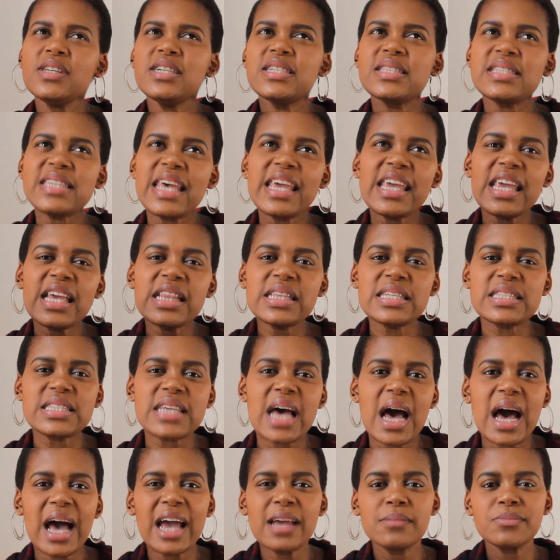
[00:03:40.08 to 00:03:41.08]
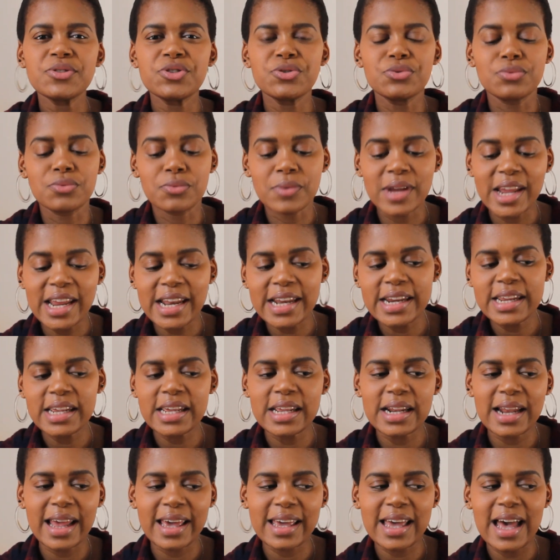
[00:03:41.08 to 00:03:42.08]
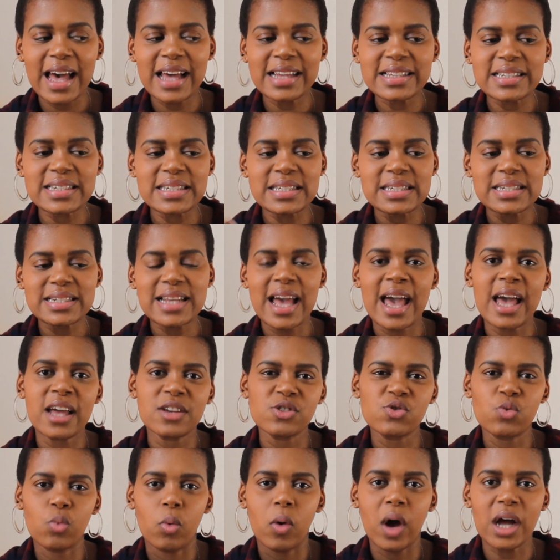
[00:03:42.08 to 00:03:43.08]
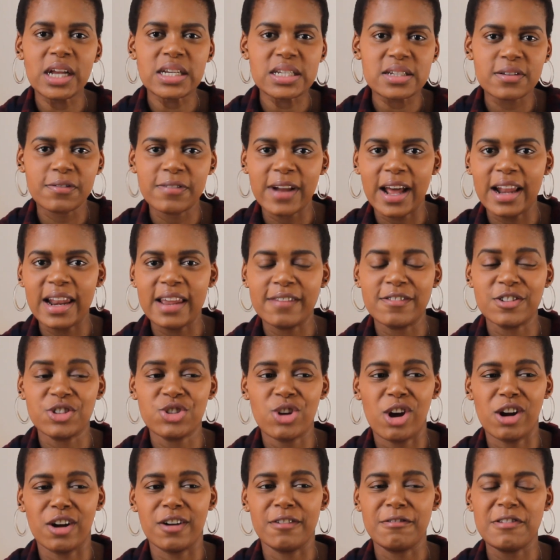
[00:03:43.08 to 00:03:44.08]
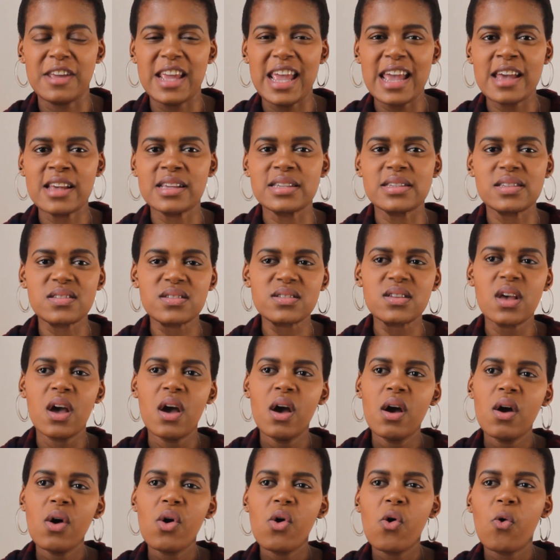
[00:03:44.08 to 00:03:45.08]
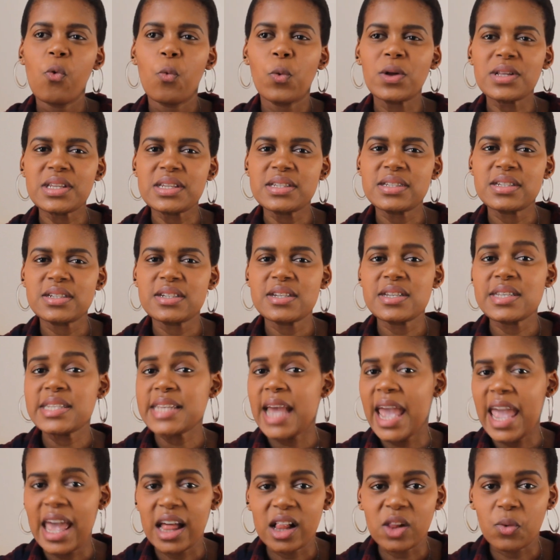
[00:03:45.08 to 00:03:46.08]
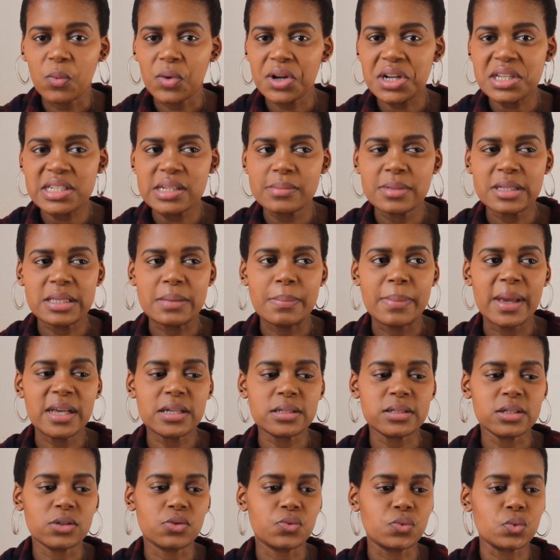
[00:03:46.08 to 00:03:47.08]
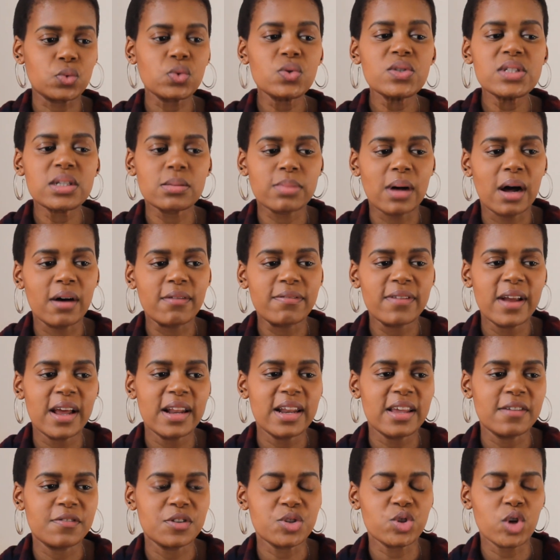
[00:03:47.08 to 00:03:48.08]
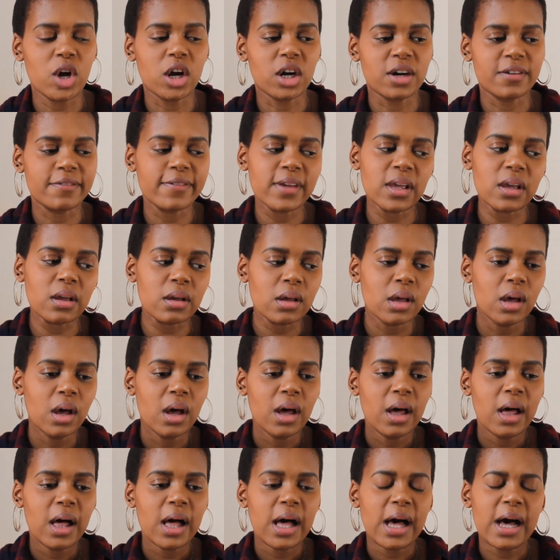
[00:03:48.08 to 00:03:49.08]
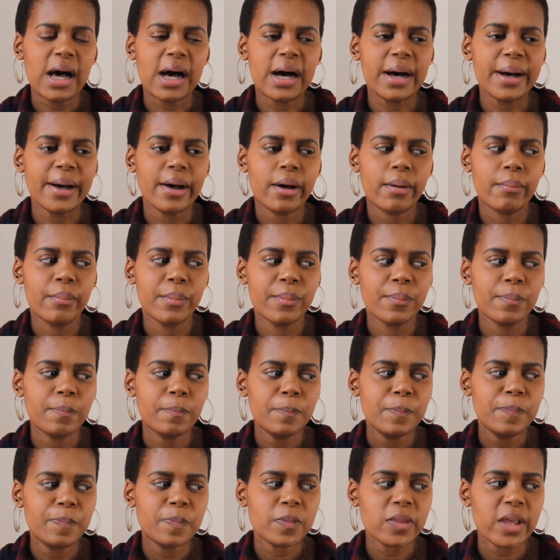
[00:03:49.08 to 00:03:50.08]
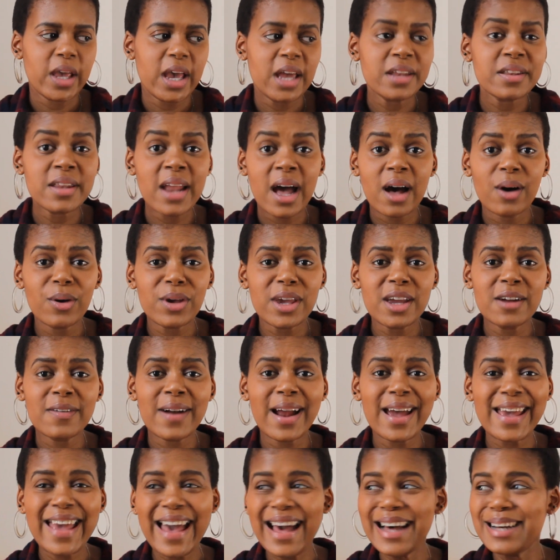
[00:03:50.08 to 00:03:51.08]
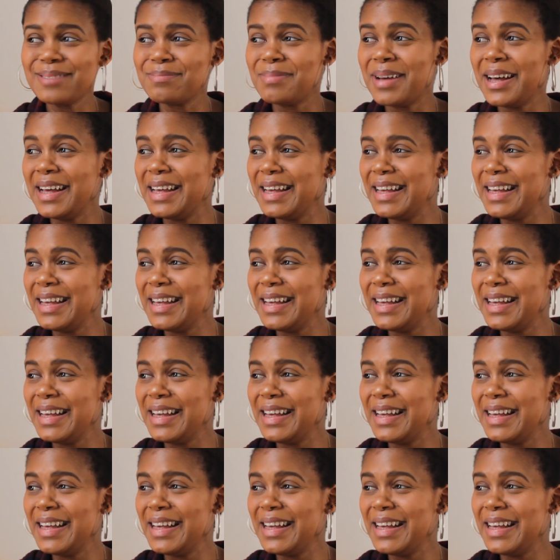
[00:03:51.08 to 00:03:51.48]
taking the time to really like understand what flat lay photography is, what does it entail, what are some of the basic rules about flat lay photography, and now here I am